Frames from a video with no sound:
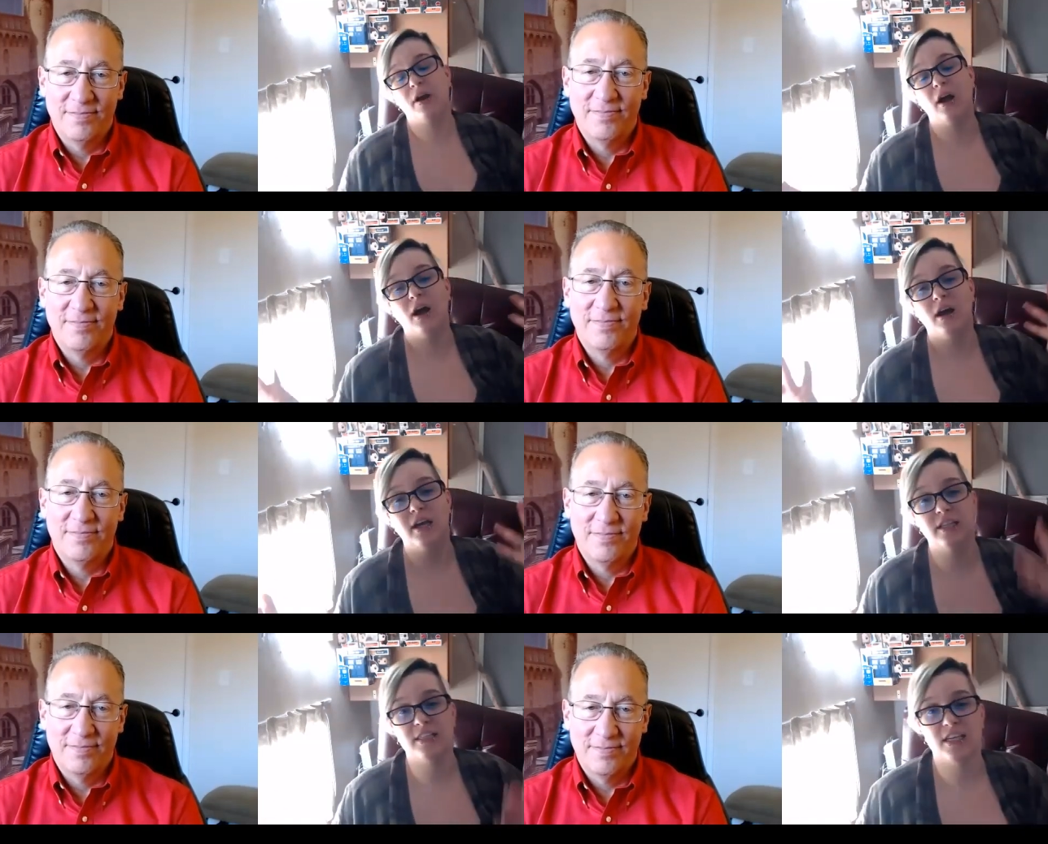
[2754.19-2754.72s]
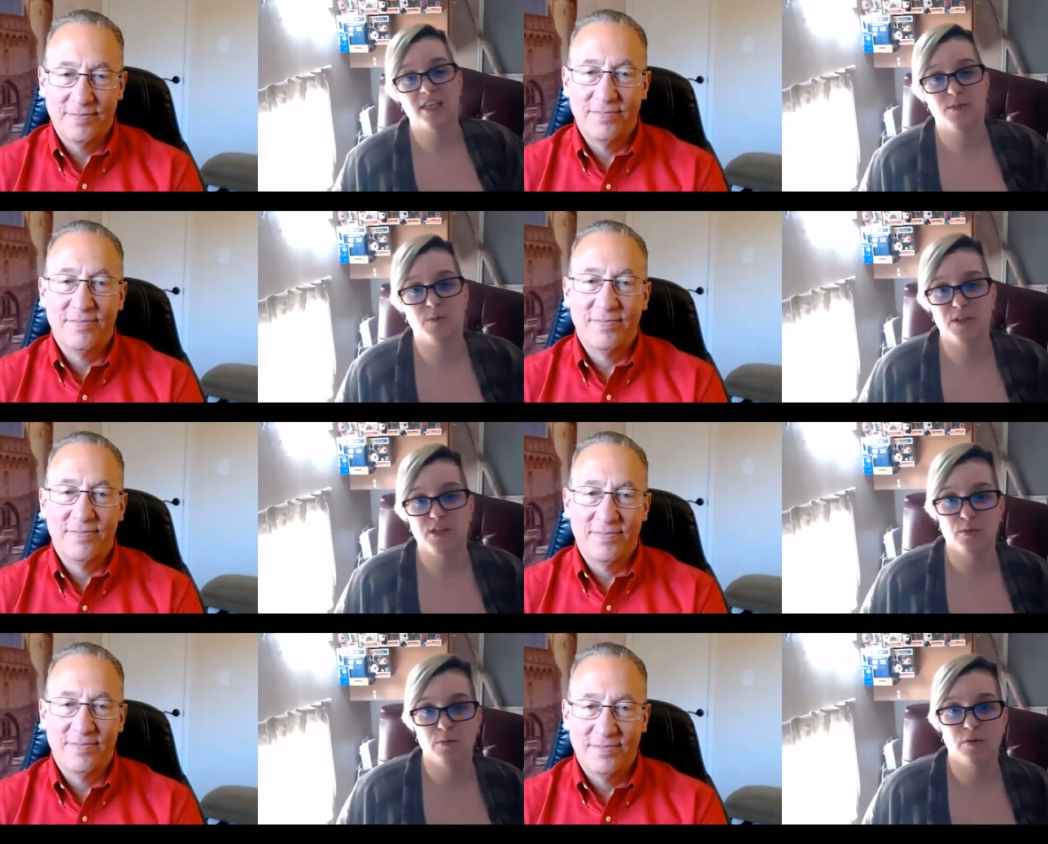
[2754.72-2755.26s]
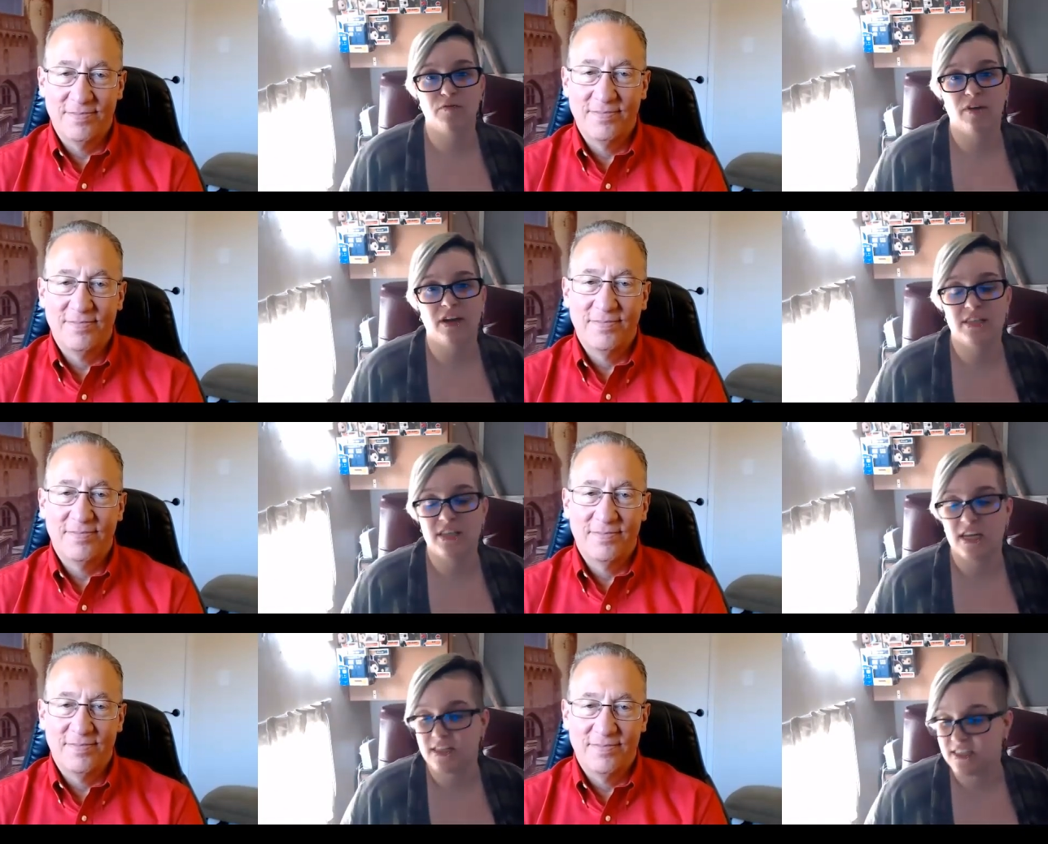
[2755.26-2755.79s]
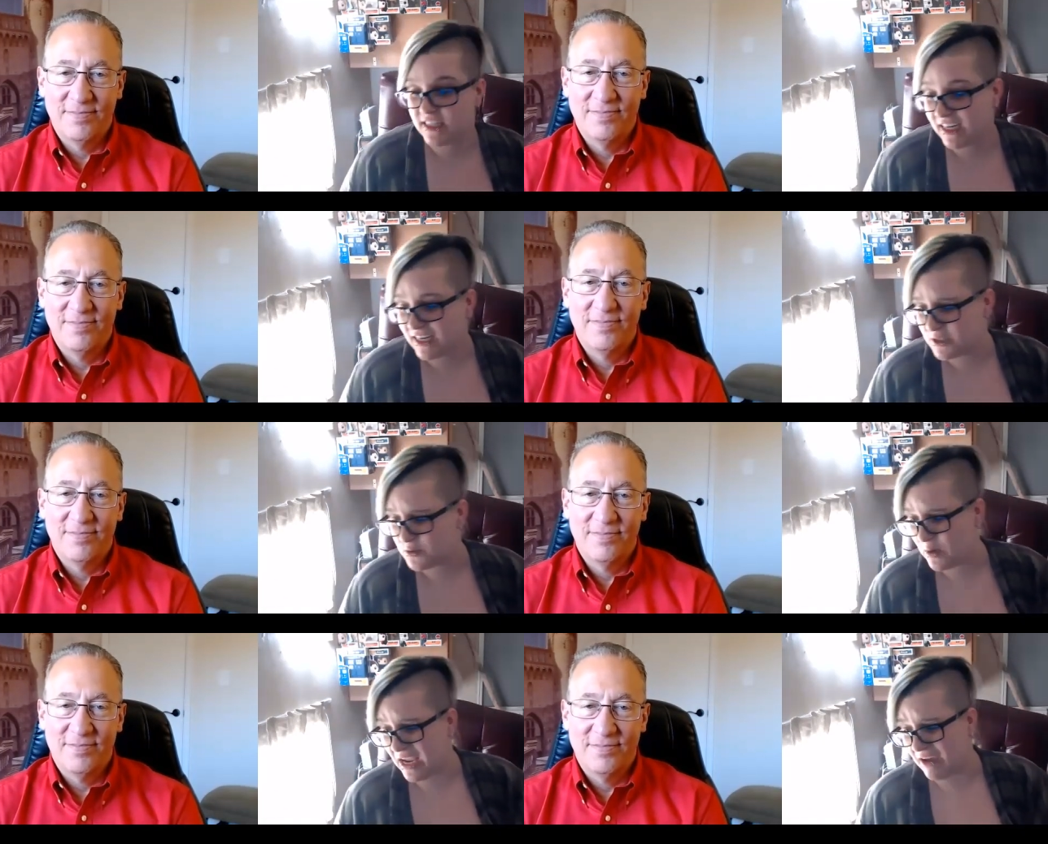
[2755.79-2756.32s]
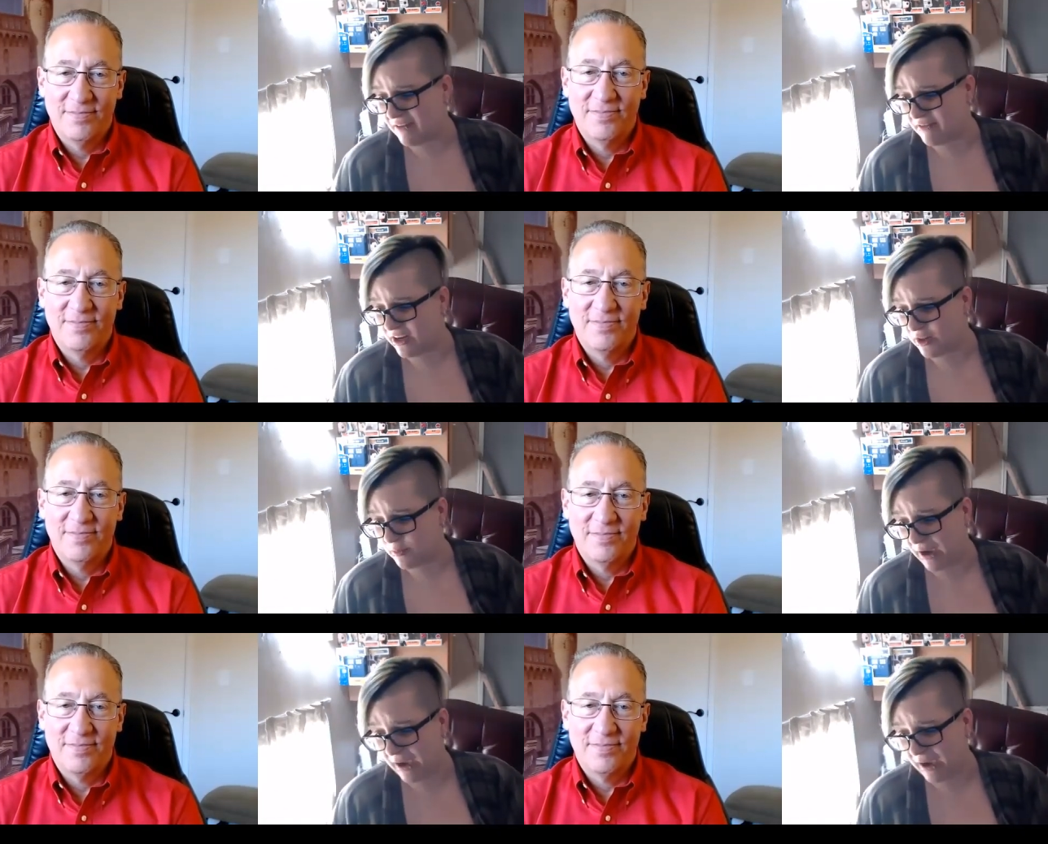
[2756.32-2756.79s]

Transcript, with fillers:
Speaker 1: It's been super fantastic, guys. We have another